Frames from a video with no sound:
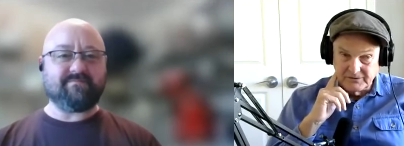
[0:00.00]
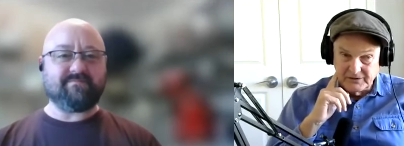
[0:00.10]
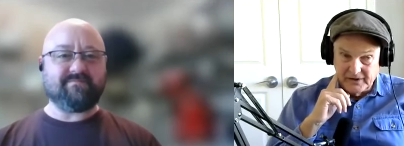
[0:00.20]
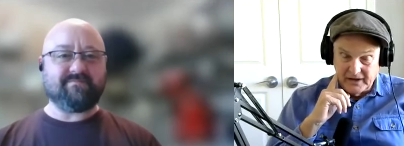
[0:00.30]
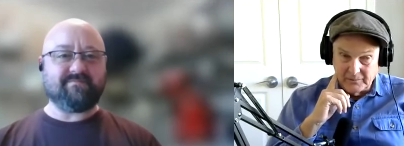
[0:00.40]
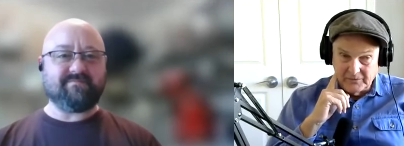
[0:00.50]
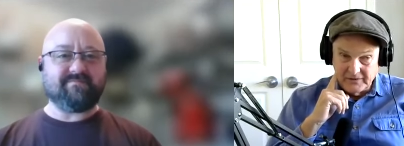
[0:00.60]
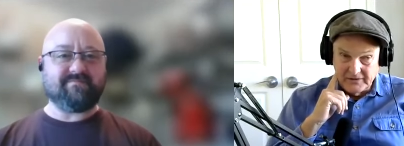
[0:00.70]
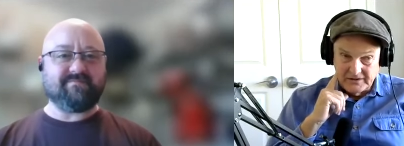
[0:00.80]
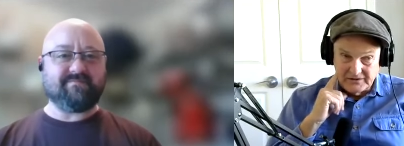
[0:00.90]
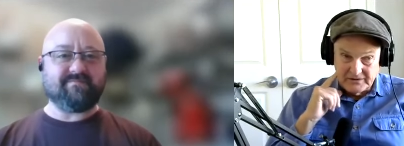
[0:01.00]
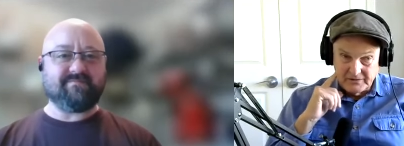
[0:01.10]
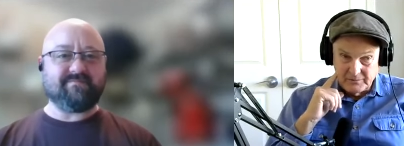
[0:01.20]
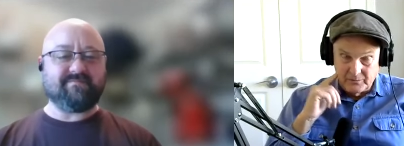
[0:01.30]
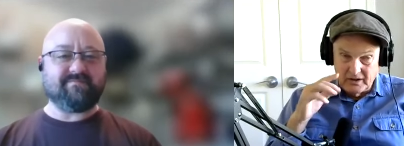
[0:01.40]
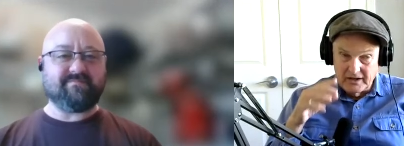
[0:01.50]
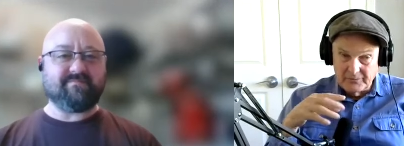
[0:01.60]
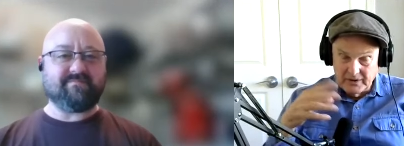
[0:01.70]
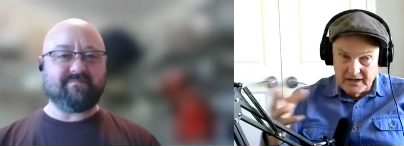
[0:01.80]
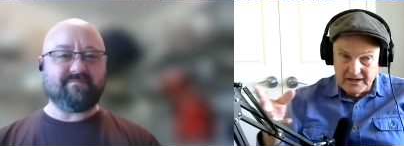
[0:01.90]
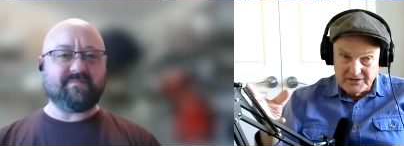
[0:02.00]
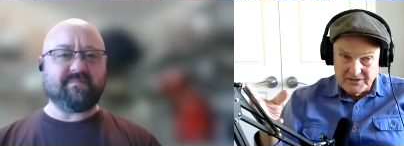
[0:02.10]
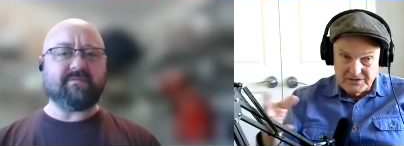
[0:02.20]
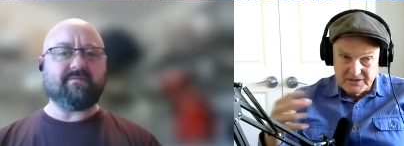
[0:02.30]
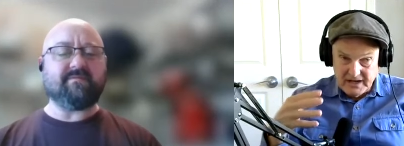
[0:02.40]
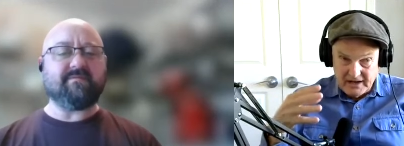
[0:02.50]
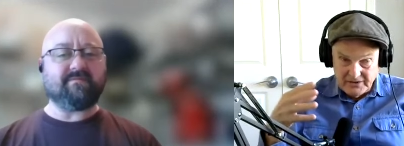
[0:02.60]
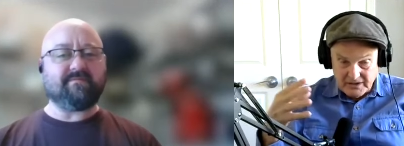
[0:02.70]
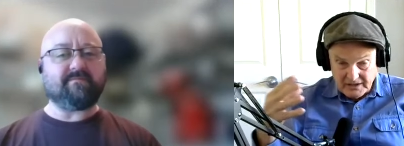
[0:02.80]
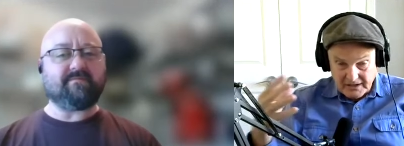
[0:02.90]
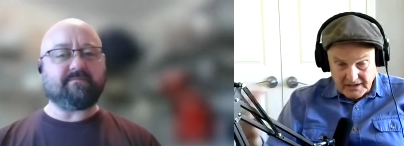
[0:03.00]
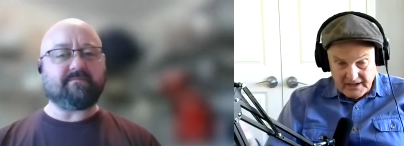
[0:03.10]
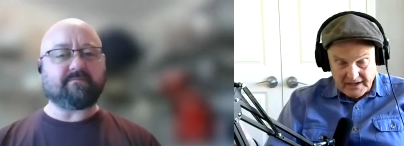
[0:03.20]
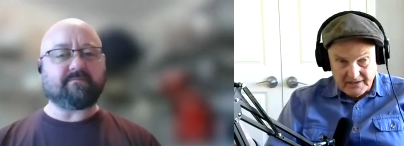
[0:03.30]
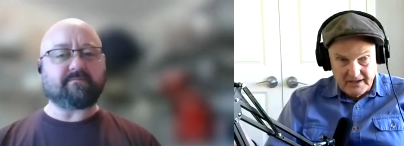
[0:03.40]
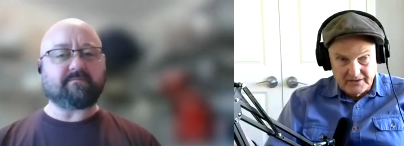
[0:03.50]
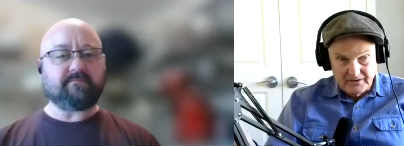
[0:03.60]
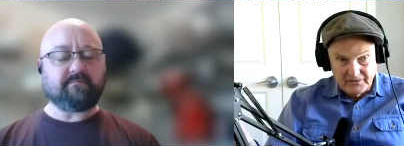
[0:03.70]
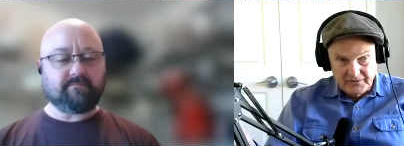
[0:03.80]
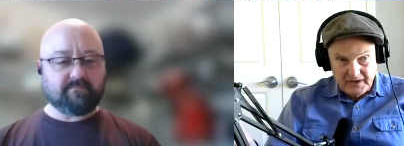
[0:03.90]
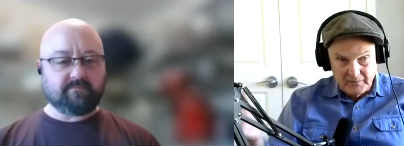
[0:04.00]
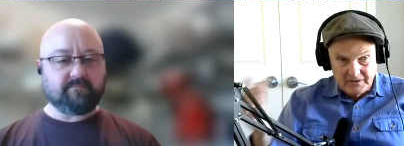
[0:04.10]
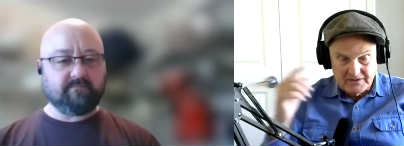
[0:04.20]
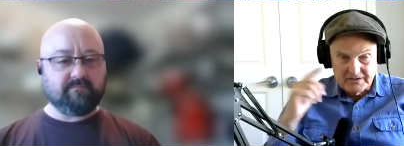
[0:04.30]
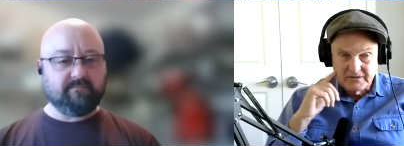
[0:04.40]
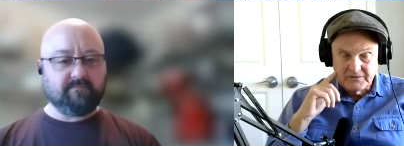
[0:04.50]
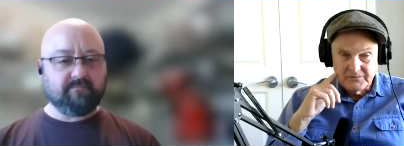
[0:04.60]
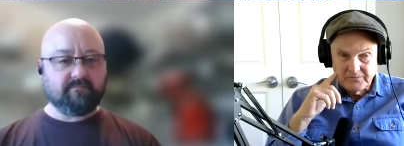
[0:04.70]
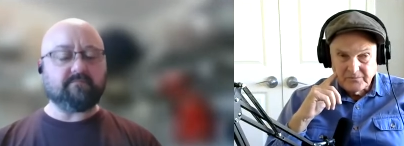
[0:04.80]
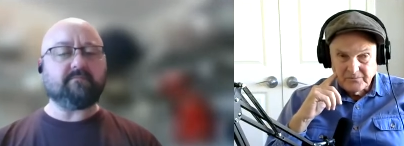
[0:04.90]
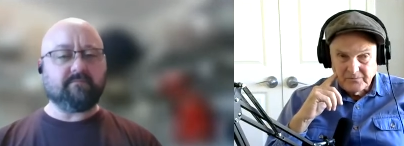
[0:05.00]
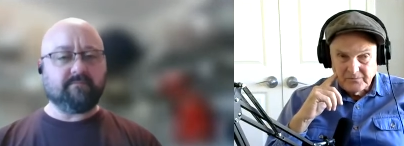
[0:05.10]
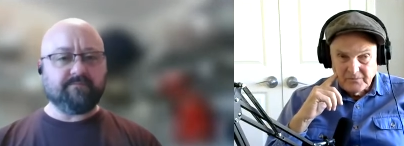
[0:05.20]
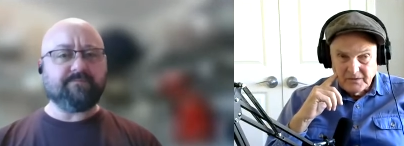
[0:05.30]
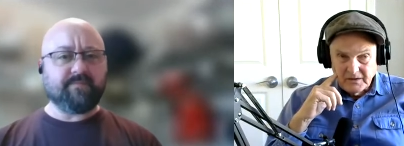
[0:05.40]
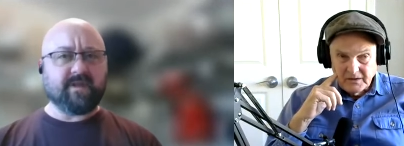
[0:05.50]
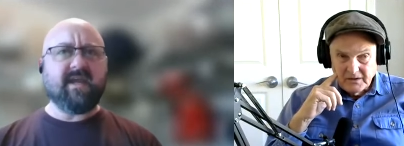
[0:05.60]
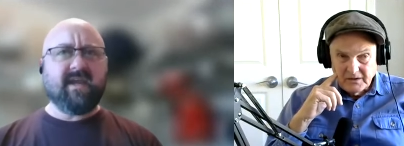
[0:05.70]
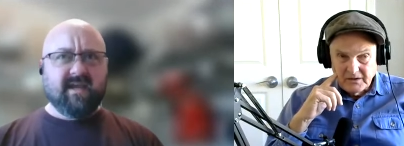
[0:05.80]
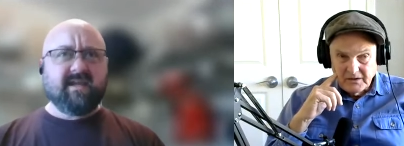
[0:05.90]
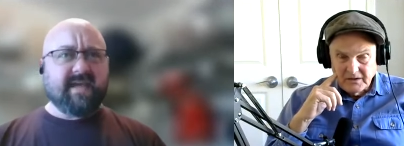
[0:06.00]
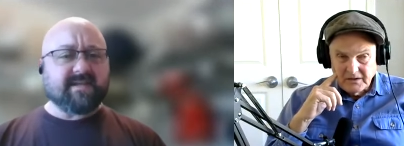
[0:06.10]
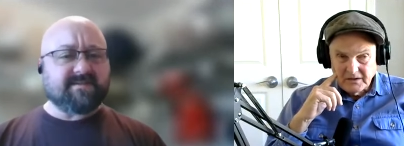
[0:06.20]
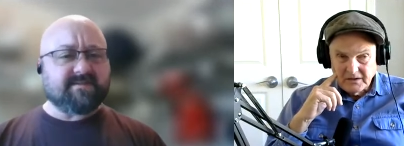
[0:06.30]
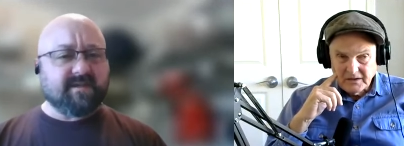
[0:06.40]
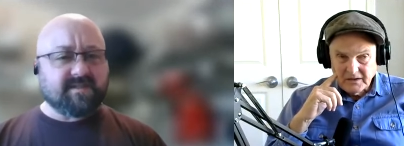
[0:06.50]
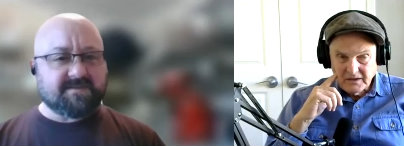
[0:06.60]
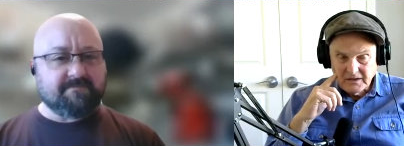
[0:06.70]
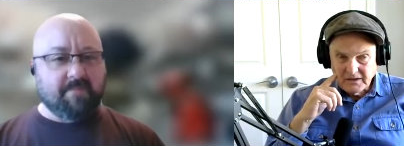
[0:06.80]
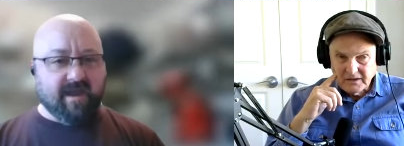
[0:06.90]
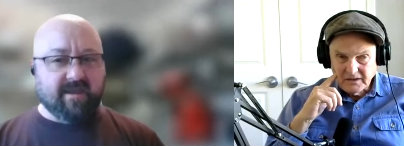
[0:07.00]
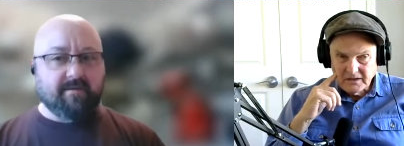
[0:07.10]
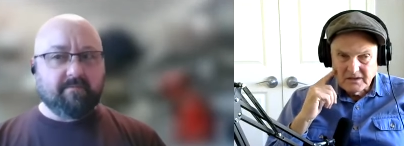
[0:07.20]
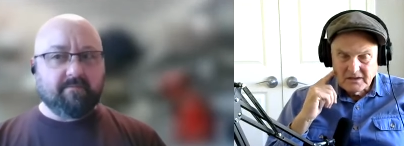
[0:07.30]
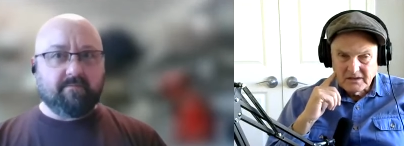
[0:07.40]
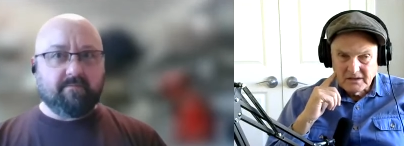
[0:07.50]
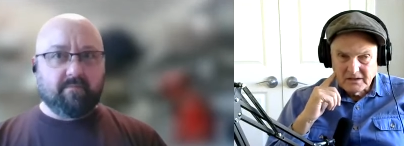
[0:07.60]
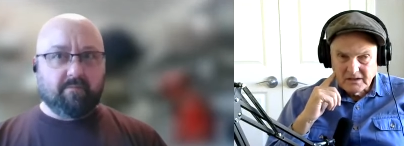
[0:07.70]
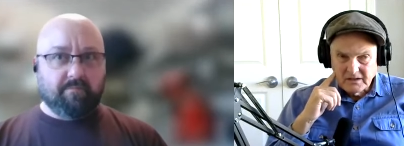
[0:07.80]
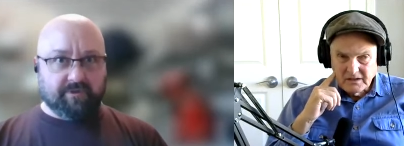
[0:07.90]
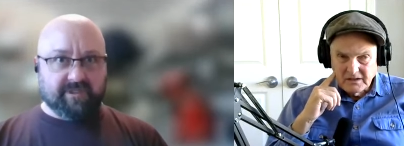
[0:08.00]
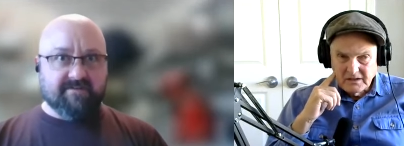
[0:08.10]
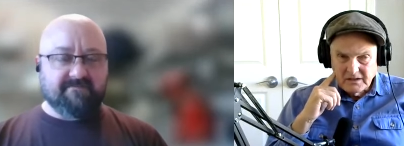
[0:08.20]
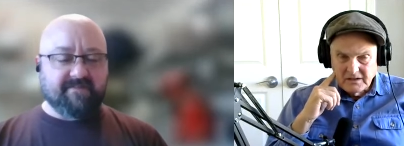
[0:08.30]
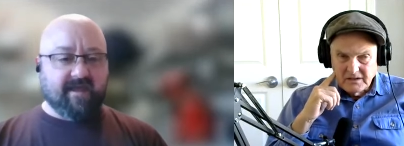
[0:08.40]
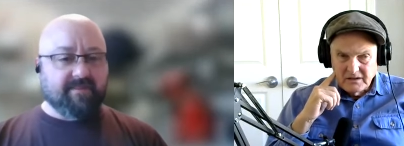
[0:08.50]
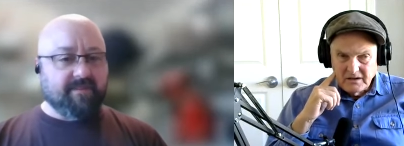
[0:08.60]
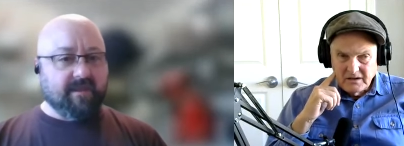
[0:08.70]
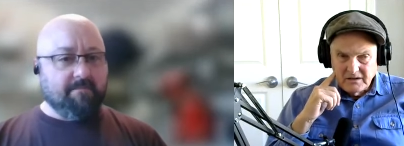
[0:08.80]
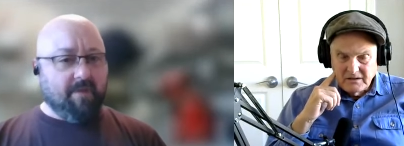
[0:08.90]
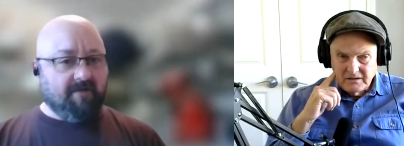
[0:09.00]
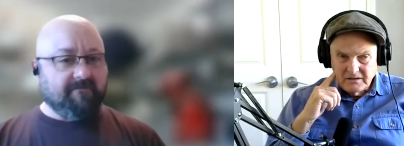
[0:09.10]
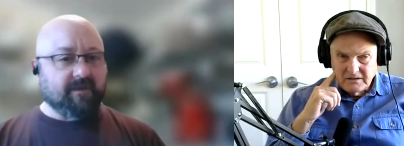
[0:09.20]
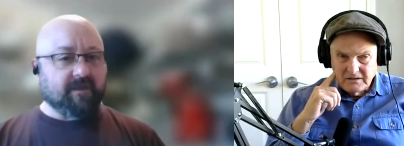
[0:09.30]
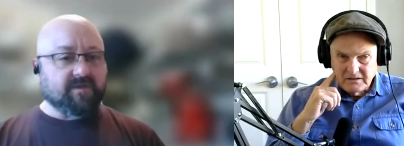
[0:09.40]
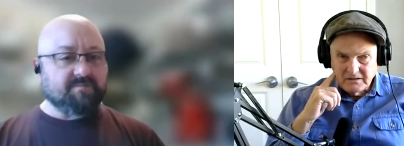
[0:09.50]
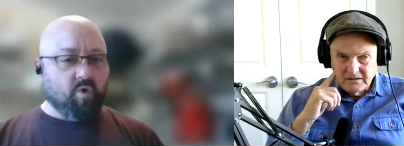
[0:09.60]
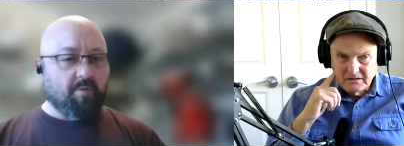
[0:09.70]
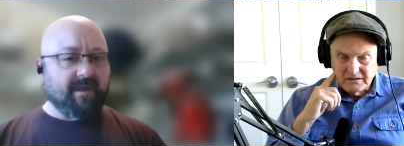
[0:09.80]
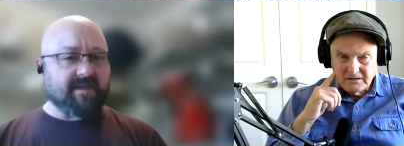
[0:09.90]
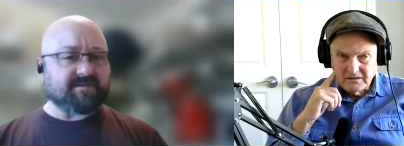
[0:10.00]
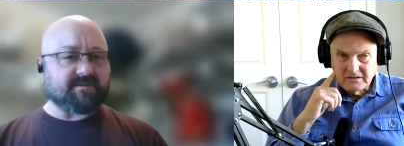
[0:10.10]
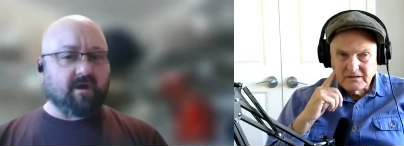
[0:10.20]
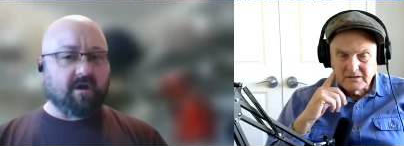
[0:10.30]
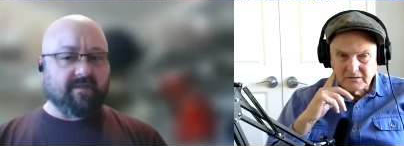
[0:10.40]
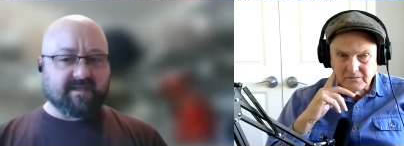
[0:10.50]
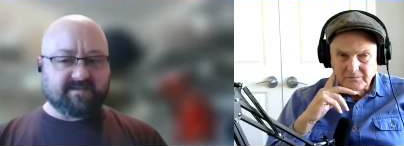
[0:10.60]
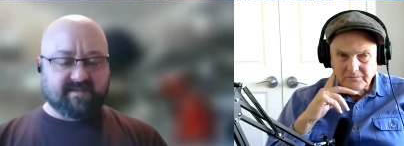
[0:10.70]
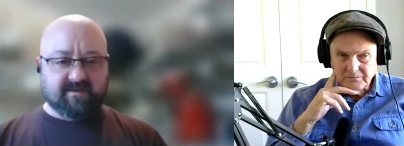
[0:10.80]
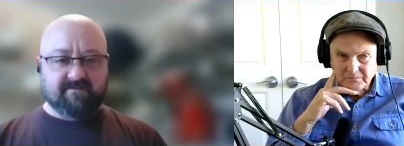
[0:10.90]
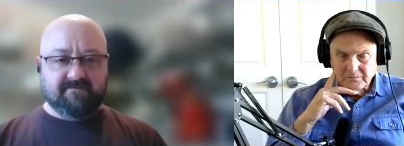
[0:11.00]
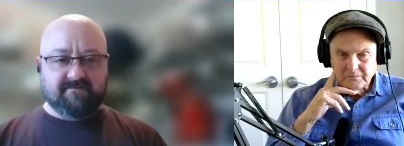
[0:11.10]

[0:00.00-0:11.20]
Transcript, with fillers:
Speaker 1: developed in this, the blood relations and how you could connect that to the families?
Speaker 2: Yes, it's my belief that the mafia is more based on the extended